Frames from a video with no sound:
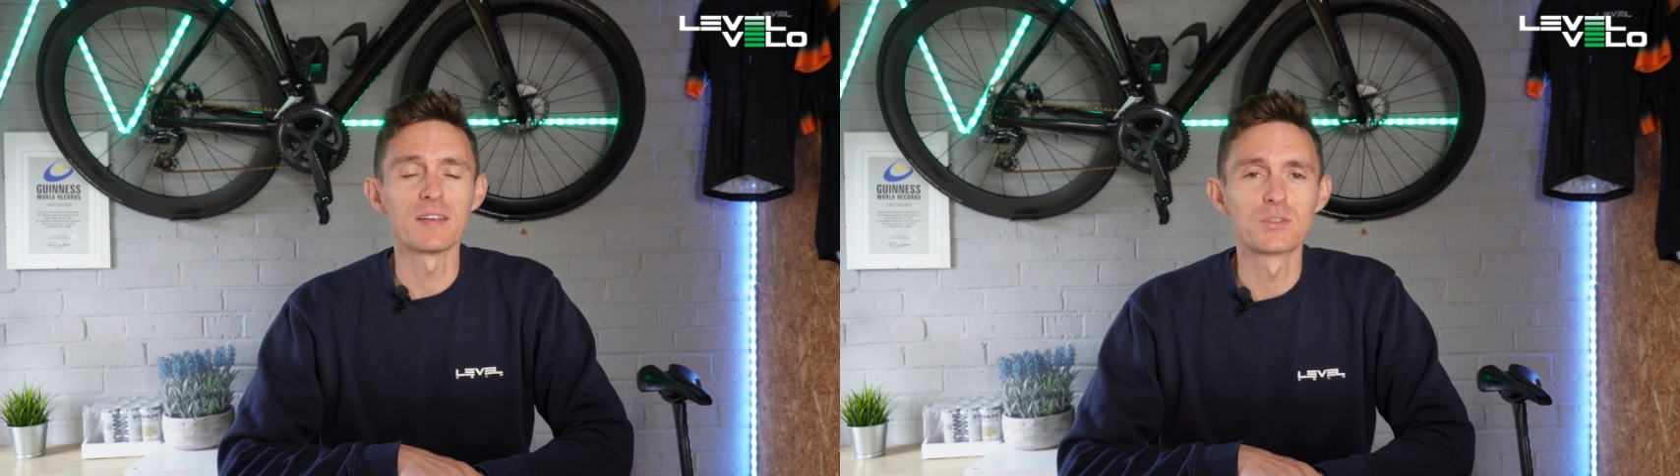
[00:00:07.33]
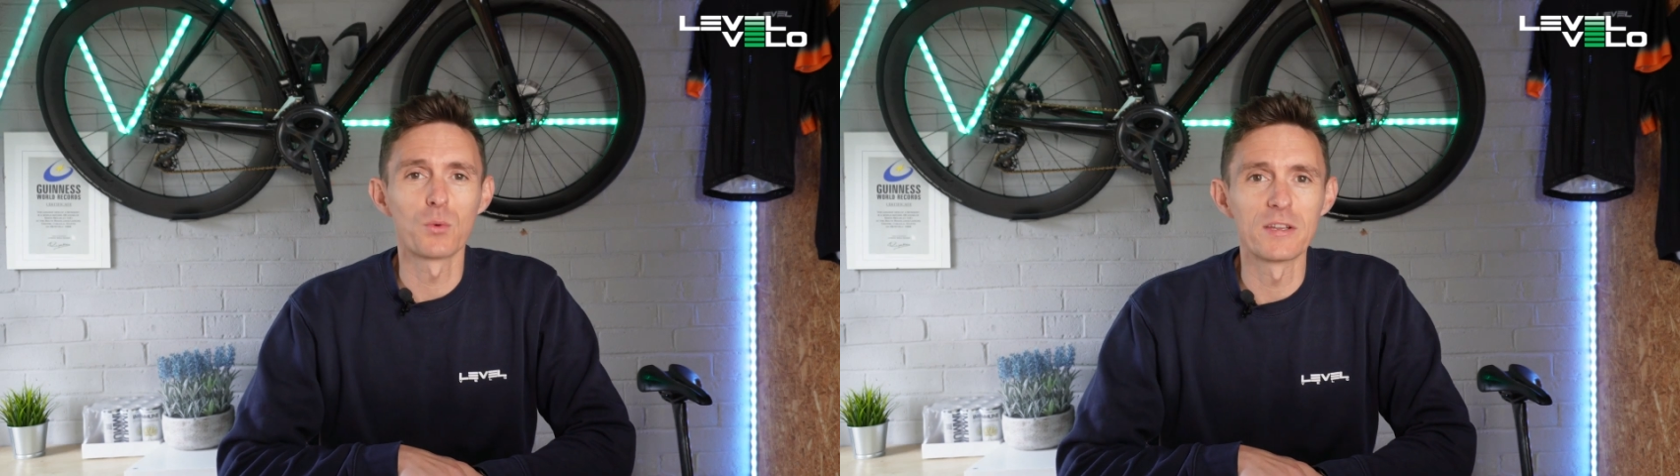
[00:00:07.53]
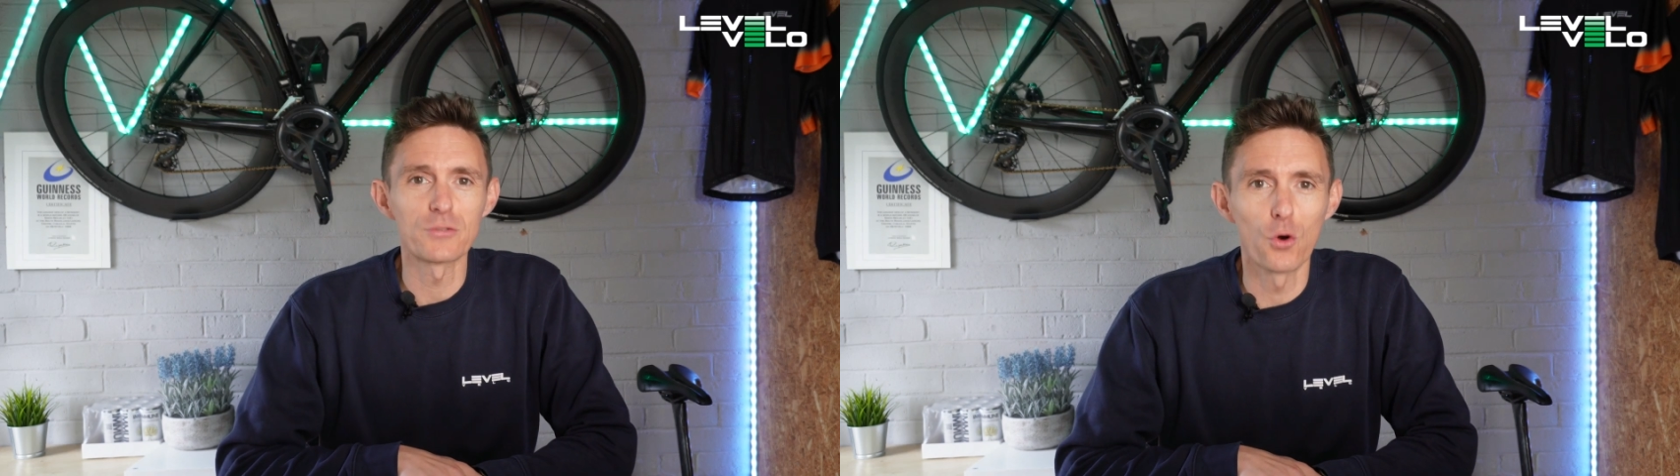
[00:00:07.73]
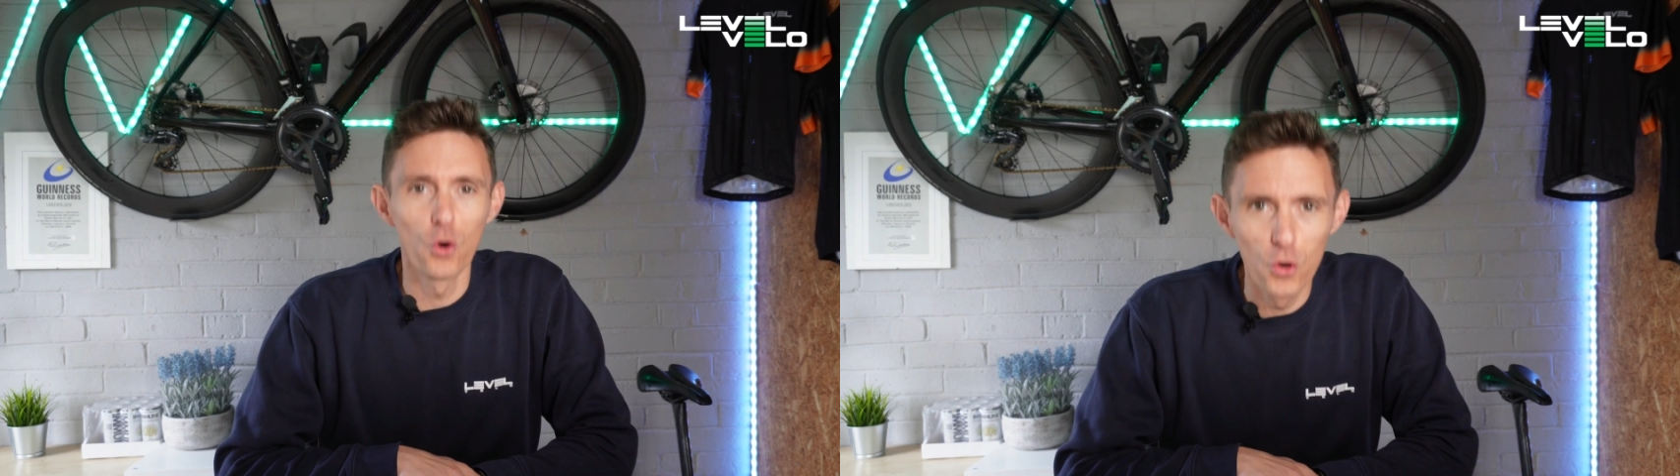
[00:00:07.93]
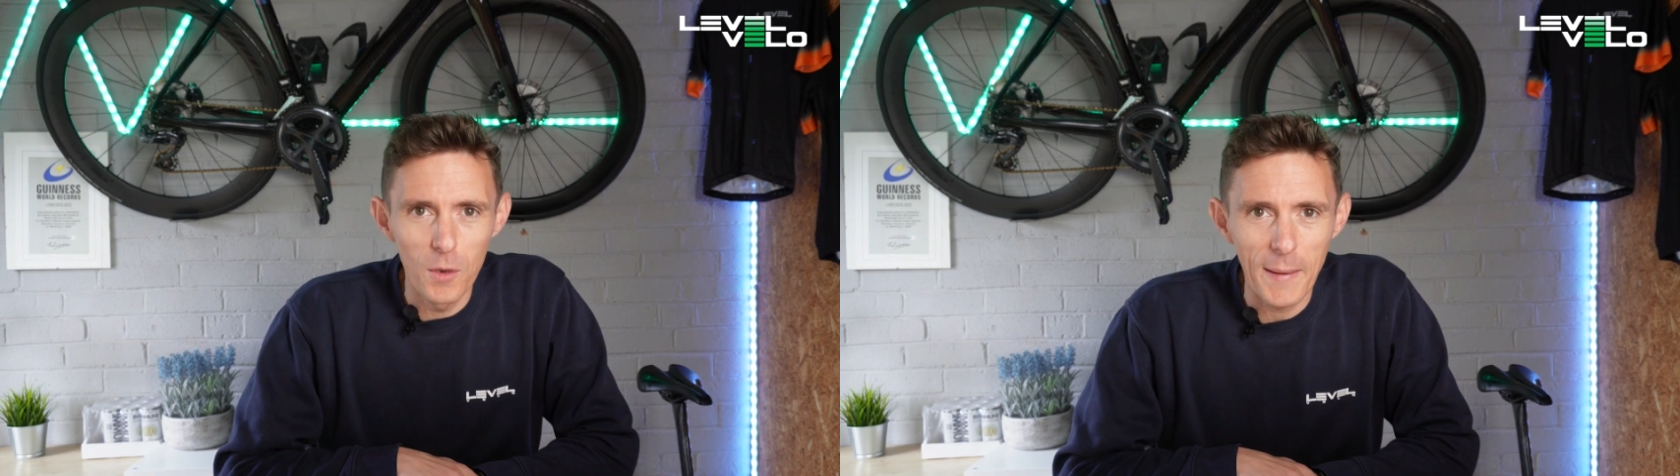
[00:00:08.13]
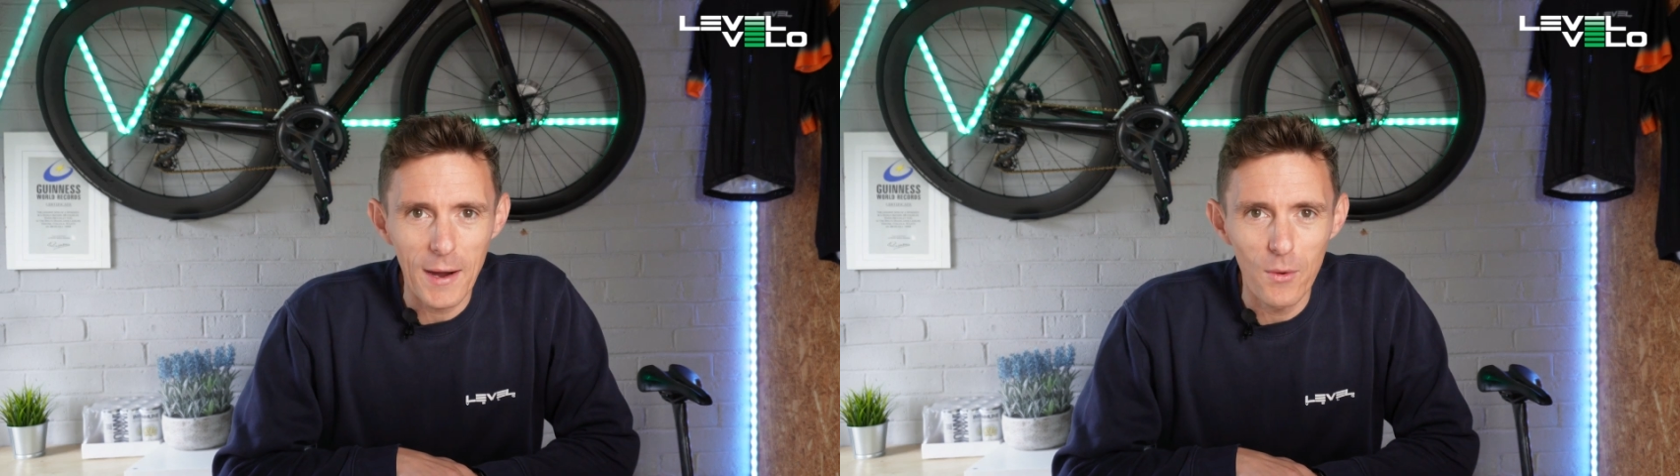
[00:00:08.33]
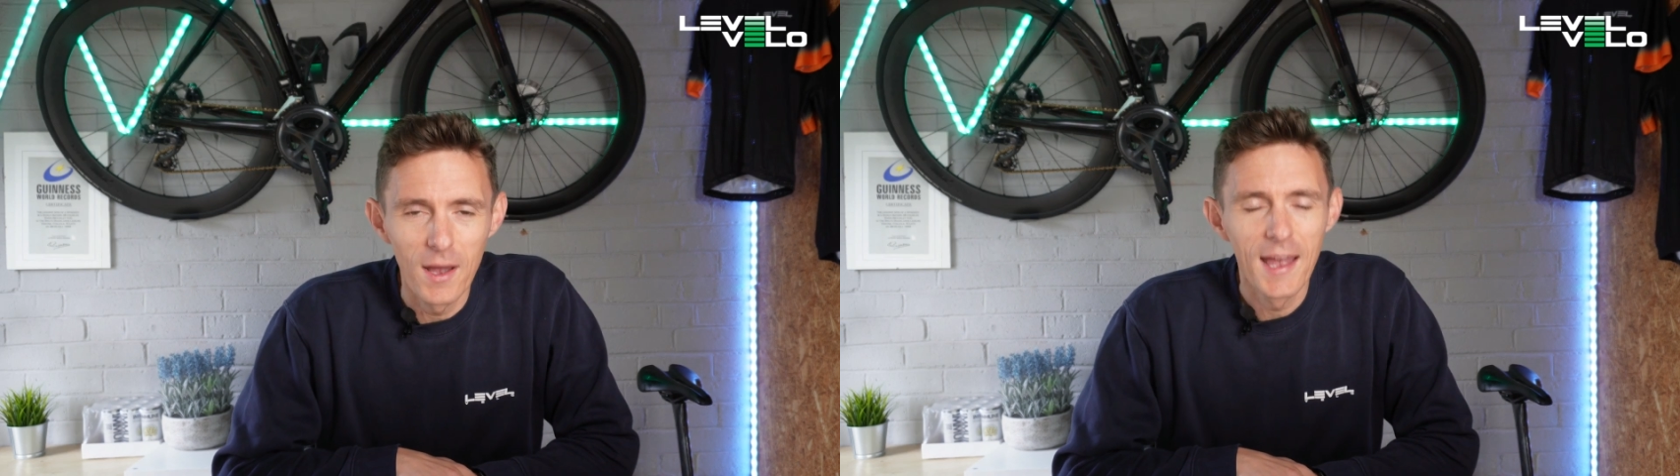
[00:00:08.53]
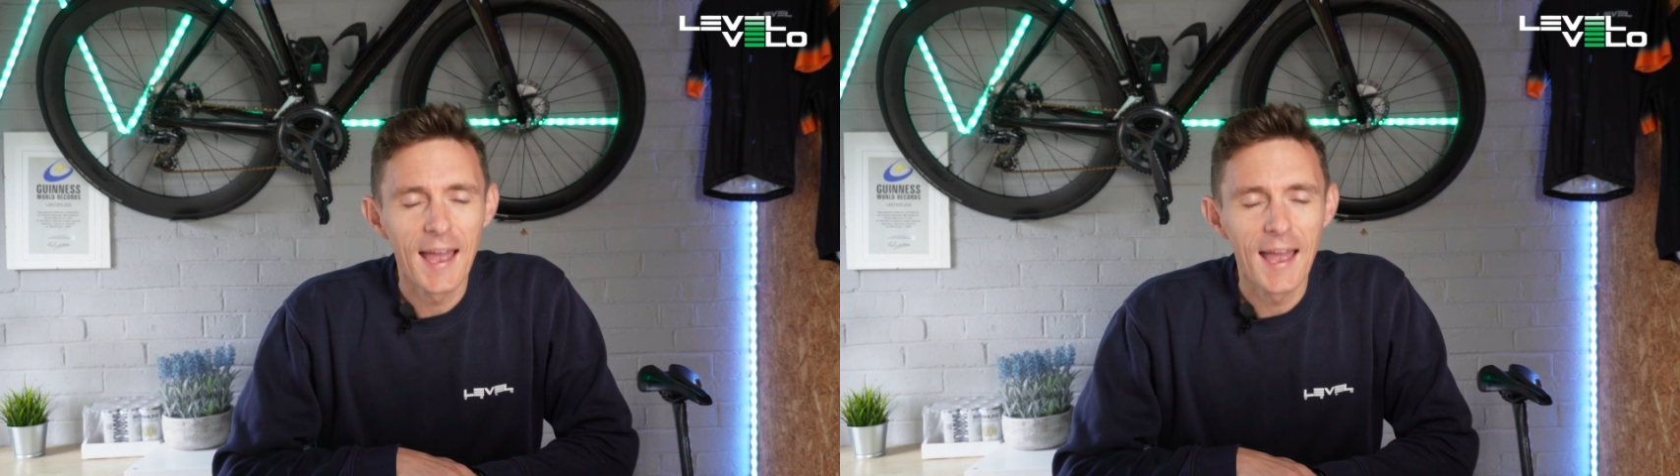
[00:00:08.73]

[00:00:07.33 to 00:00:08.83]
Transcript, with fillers: into what it's all about,